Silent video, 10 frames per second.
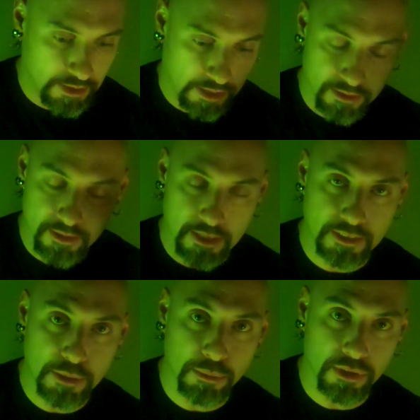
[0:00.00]

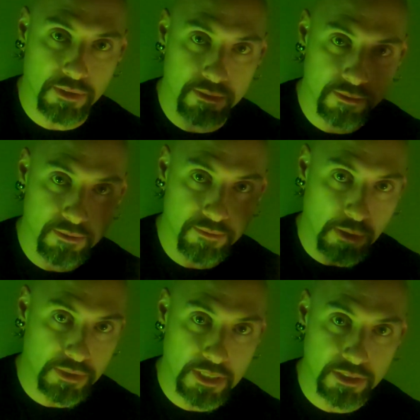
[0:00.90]
that deeper
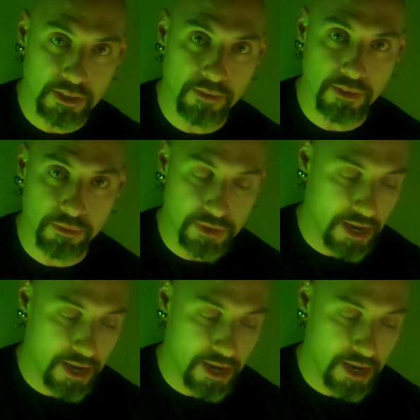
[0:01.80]
foundation level of